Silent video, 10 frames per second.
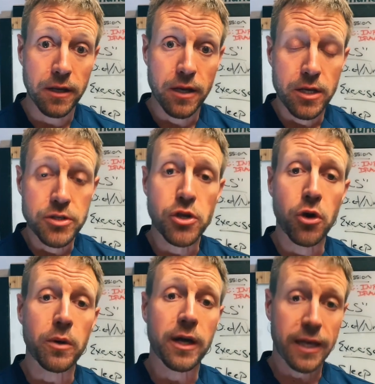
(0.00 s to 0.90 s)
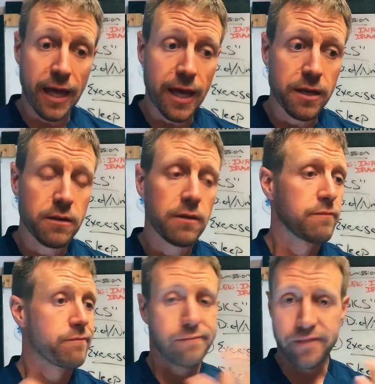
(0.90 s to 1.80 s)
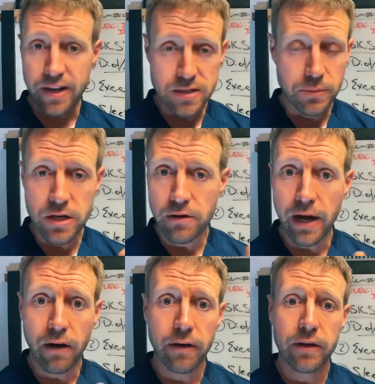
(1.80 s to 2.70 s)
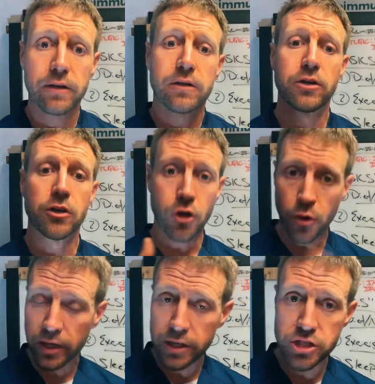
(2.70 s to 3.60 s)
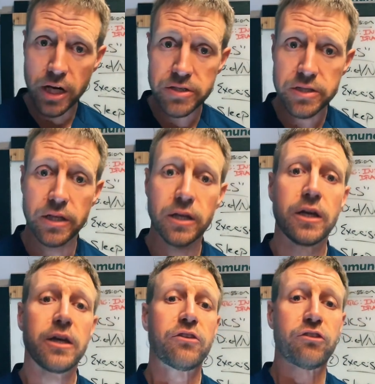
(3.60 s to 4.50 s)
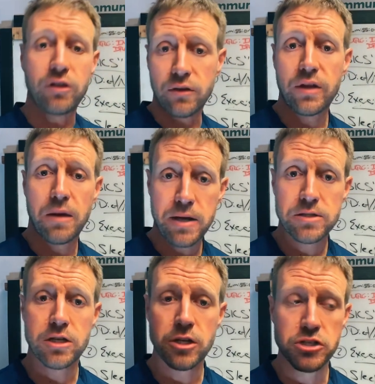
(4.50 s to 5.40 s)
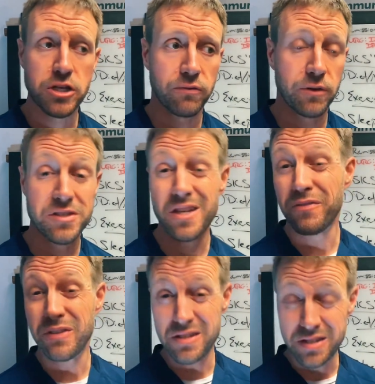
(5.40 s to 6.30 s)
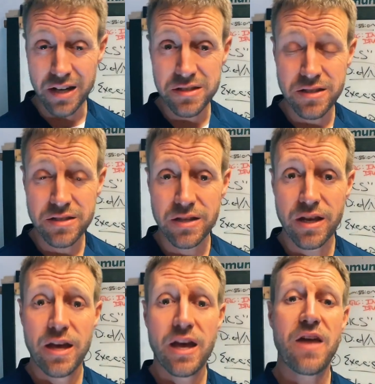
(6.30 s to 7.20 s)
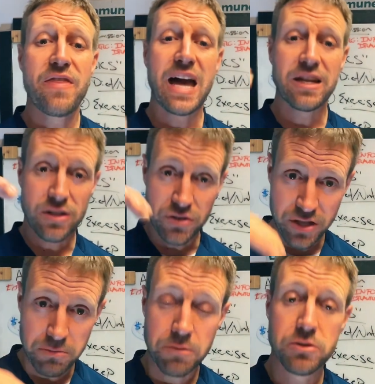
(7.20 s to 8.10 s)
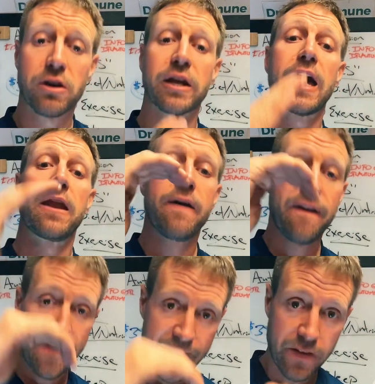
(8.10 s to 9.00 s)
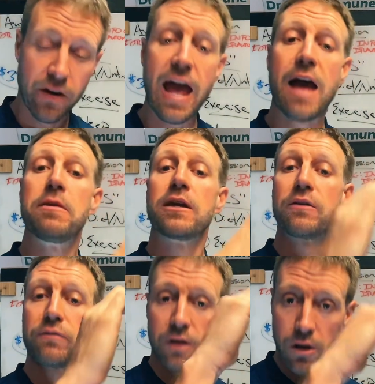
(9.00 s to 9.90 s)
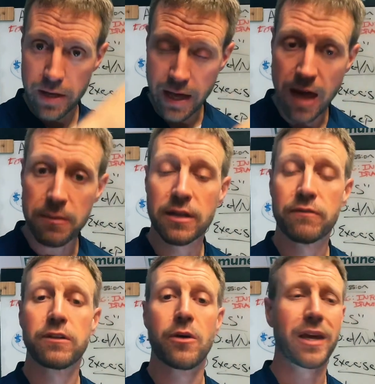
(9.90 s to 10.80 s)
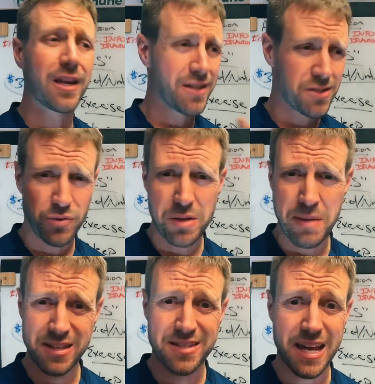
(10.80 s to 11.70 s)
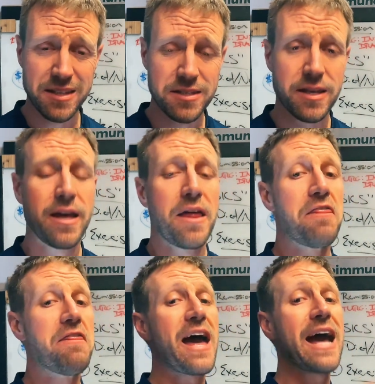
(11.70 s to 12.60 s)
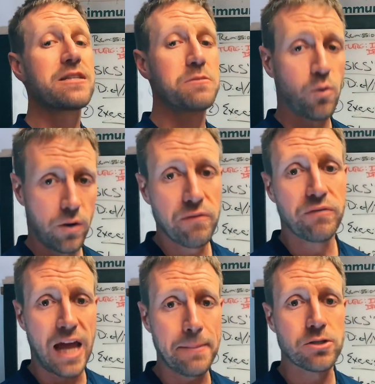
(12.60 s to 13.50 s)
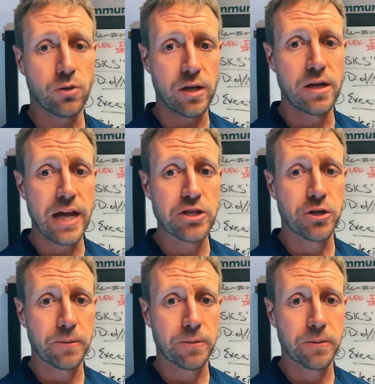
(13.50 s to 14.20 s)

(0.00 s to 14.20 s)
So again, find someone in your area, go get adjusted, see if that makes a huge difference. If it doesn't, and that those symptoms are, again, they're ebbing and flowing, and it doesn't really make sense, that's more inflammatory in nature.